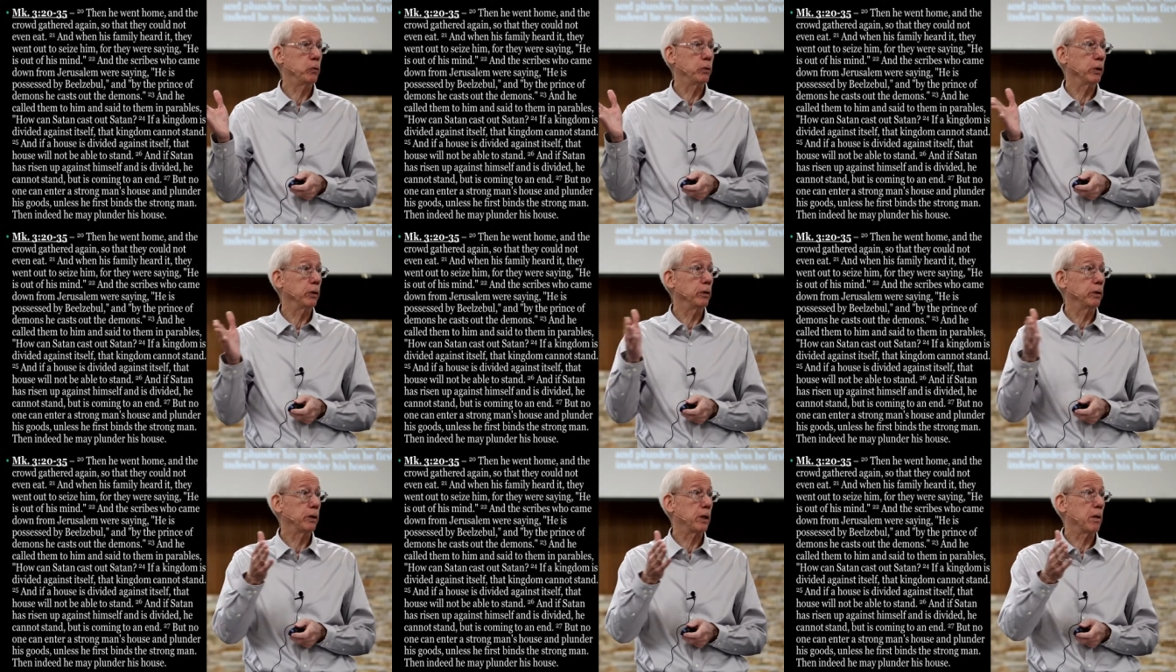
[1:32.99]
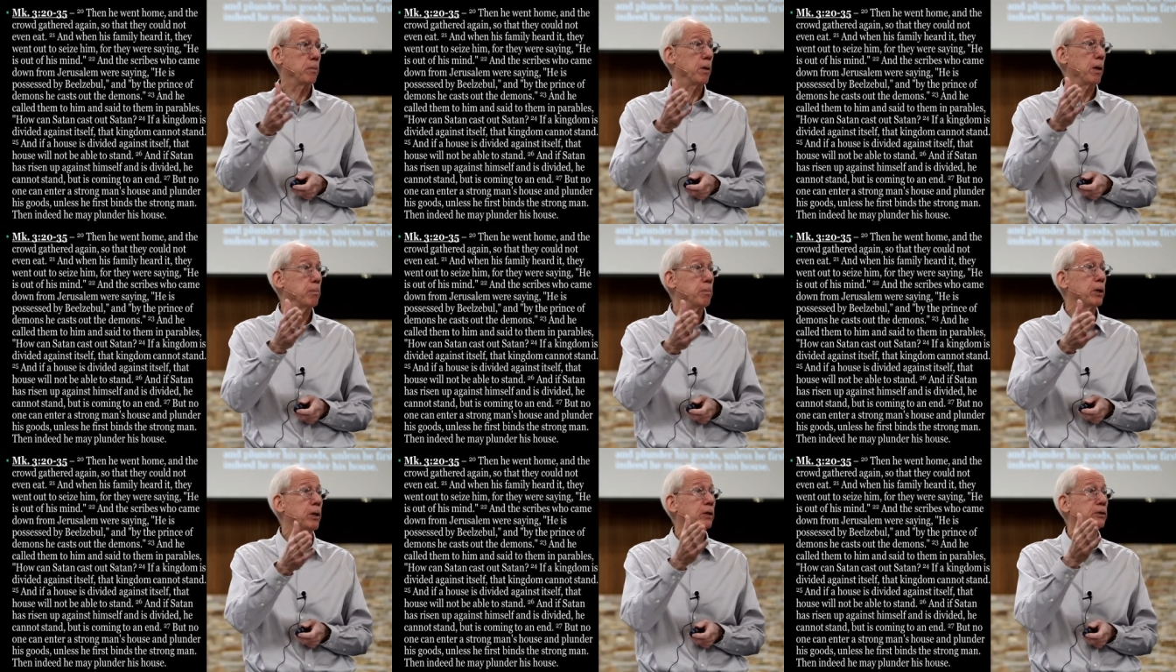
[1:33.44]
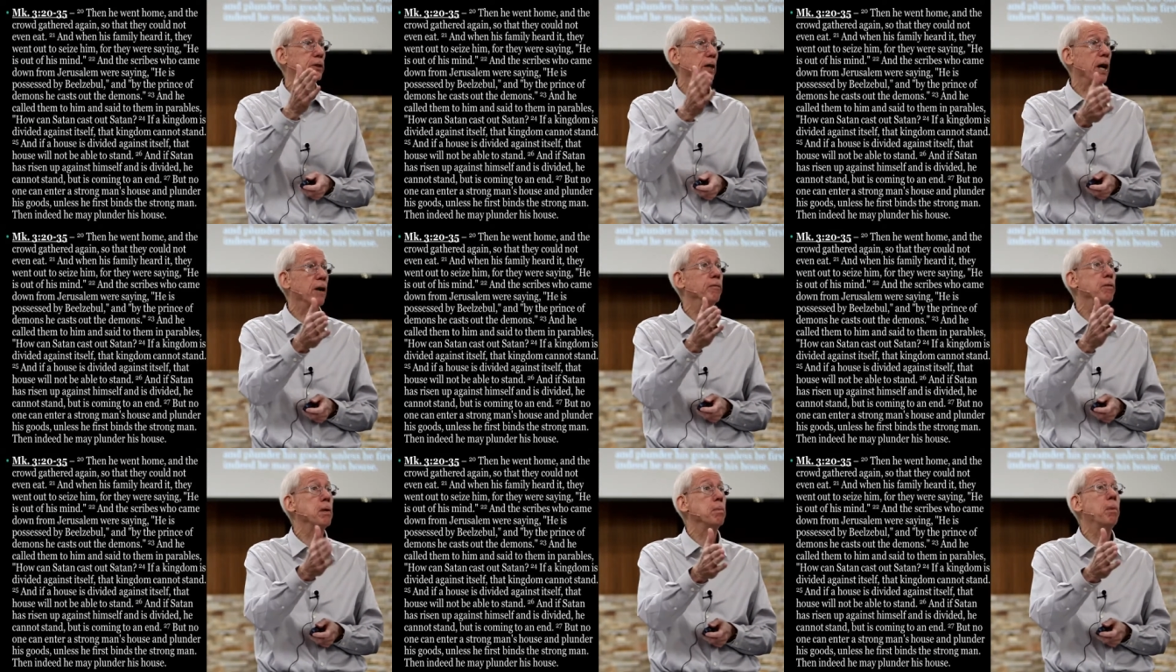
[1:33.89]
You couldn't come in
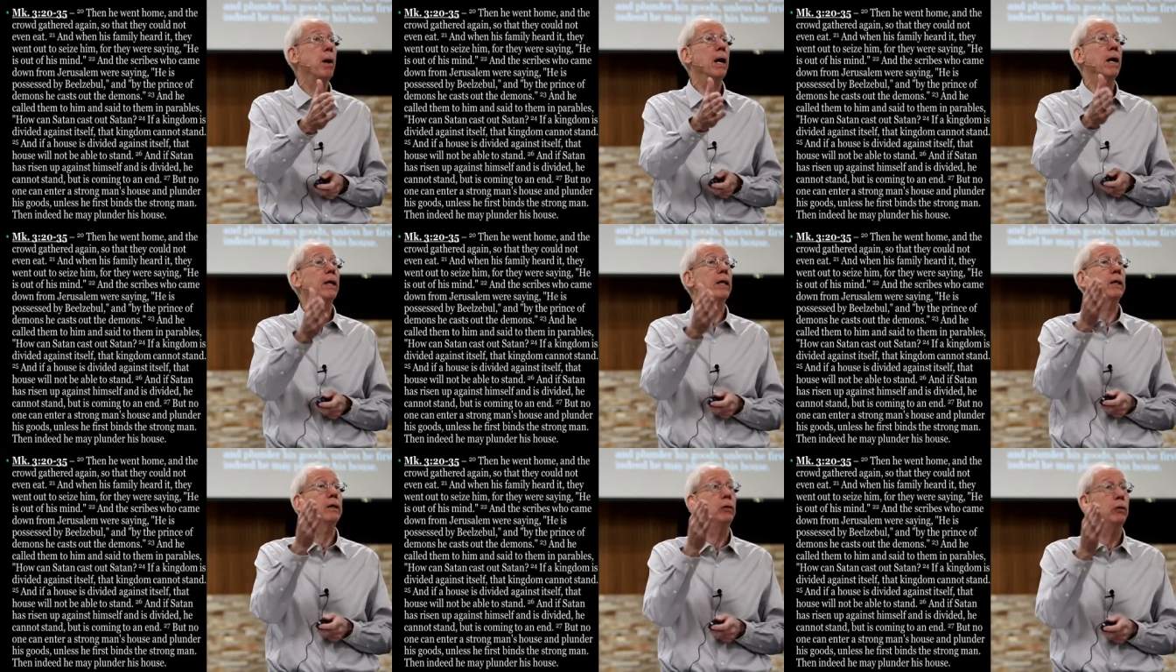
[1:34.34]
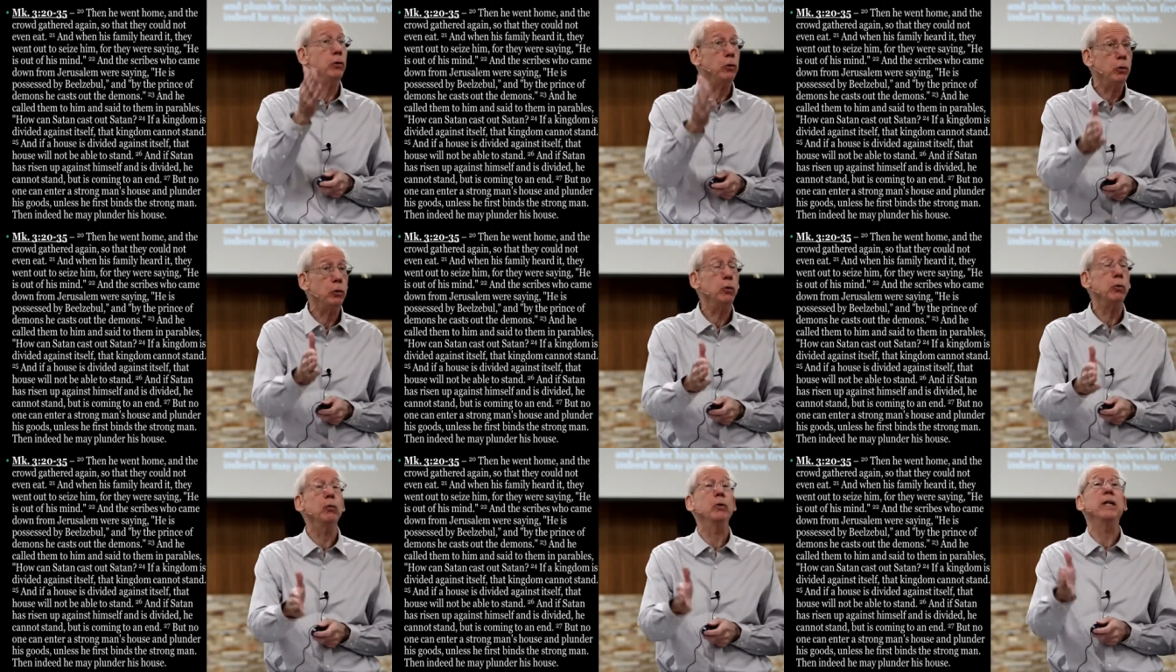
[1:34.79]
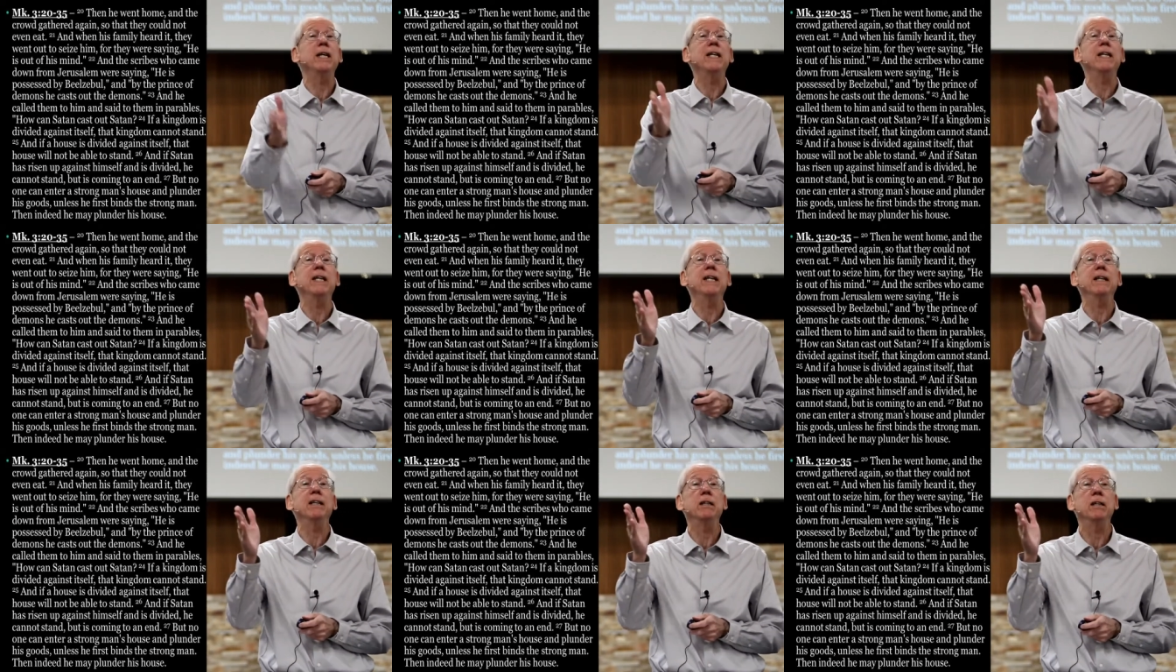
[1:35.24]
because everybody knew
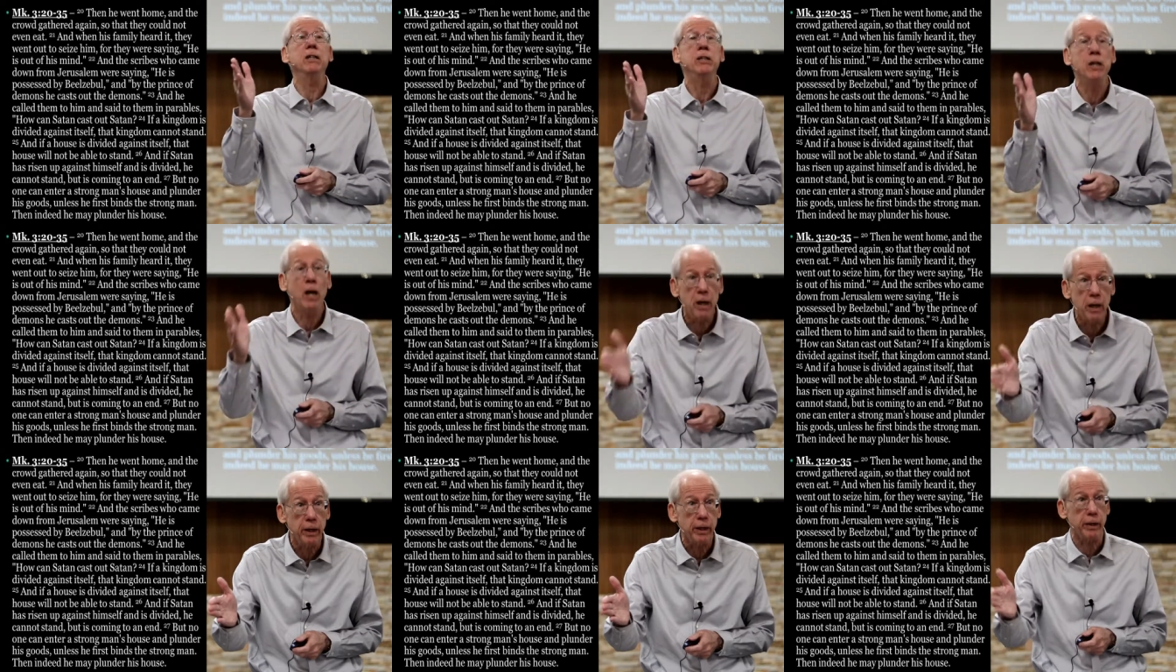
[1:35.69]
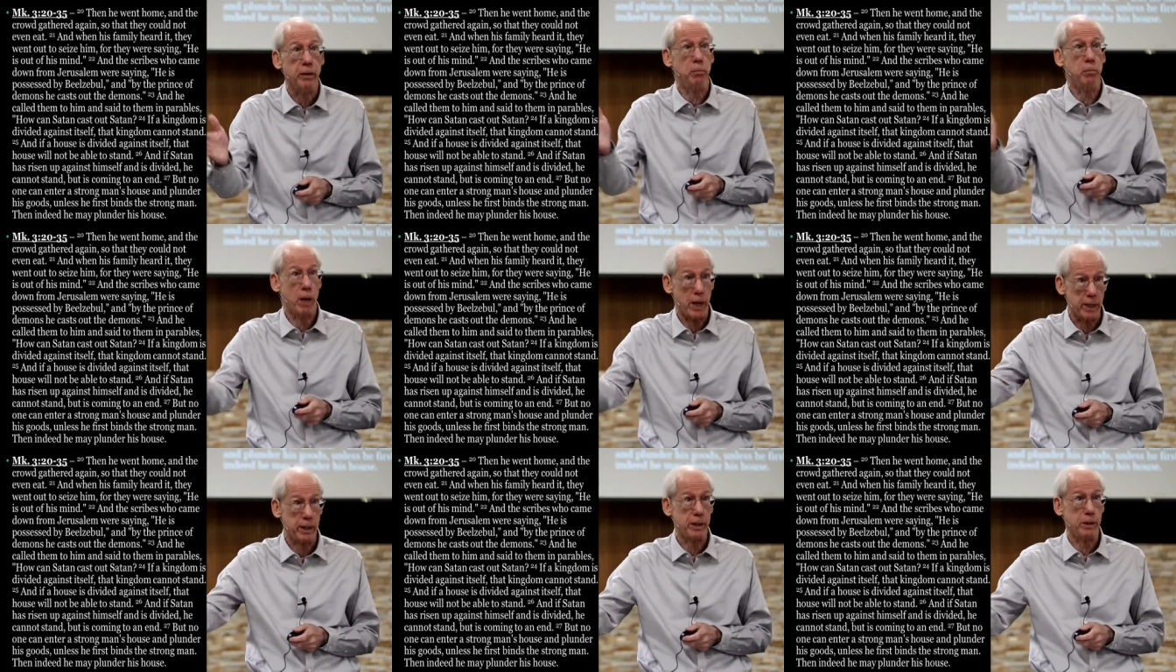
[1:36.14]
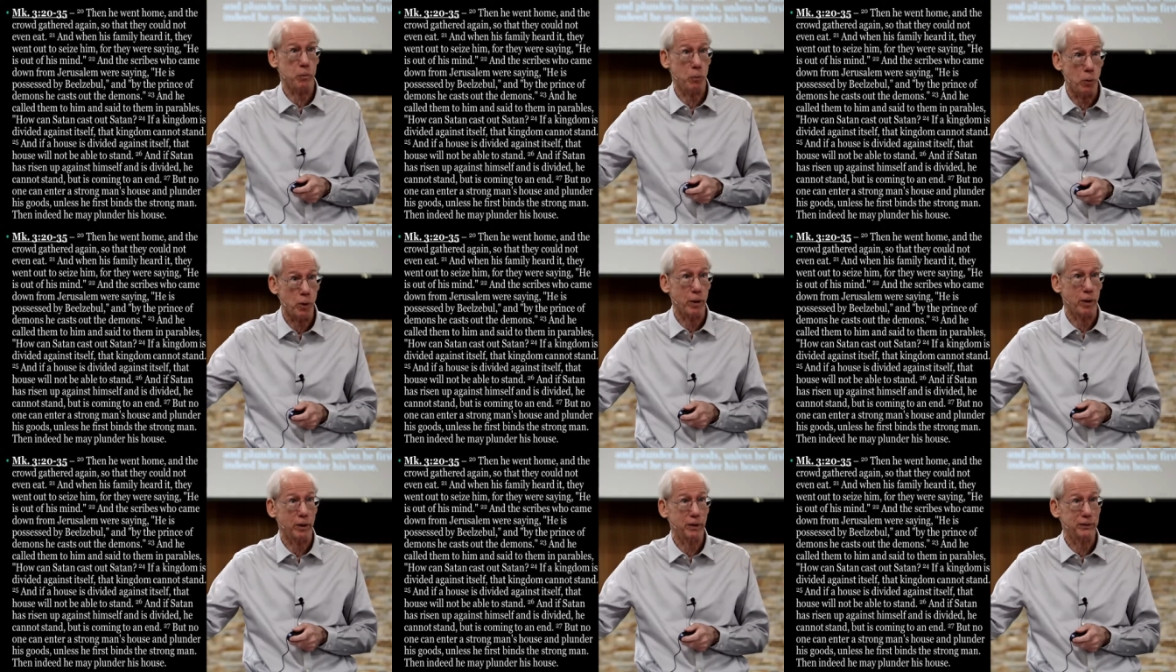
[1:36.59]
he had done mighty
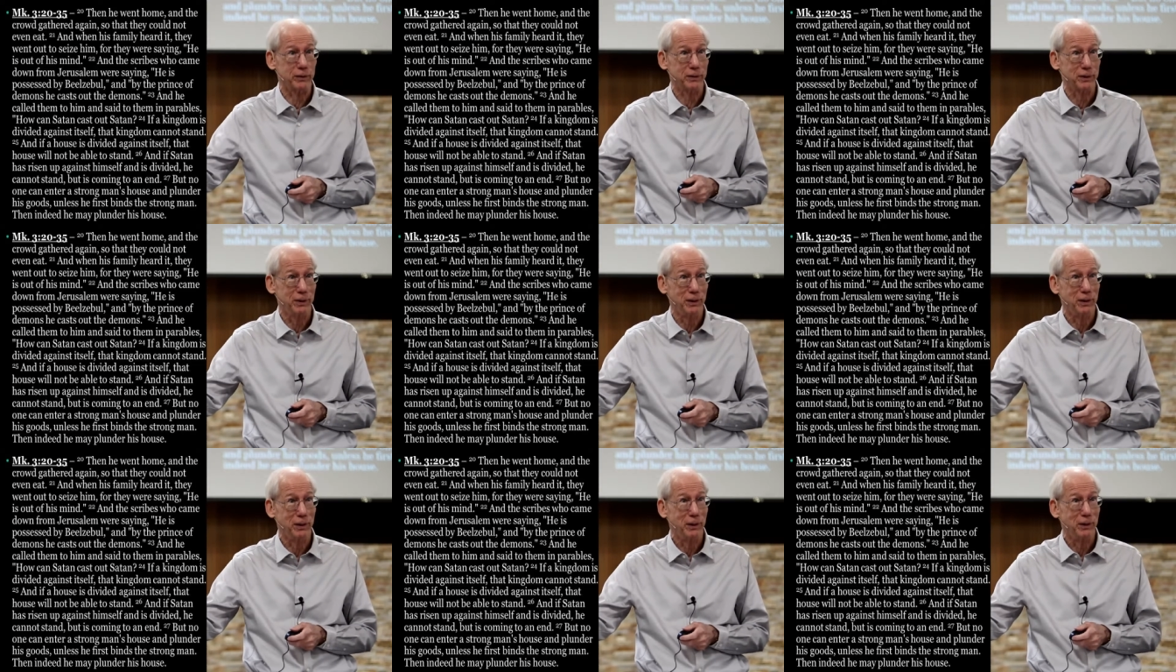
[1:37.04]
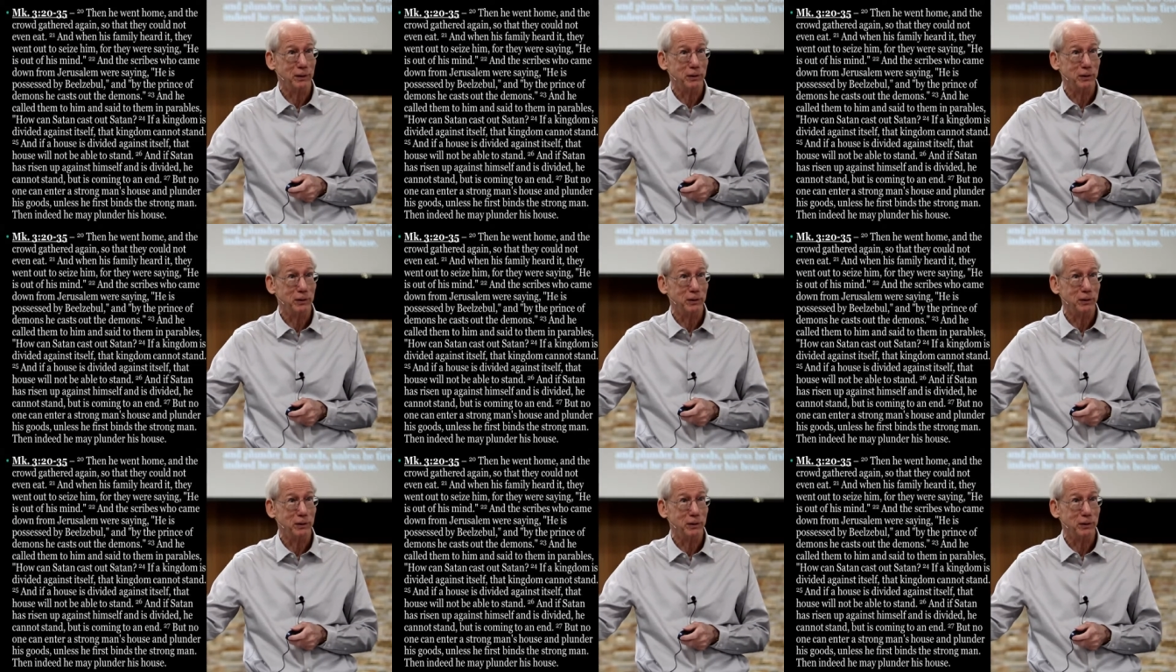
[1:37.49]
works.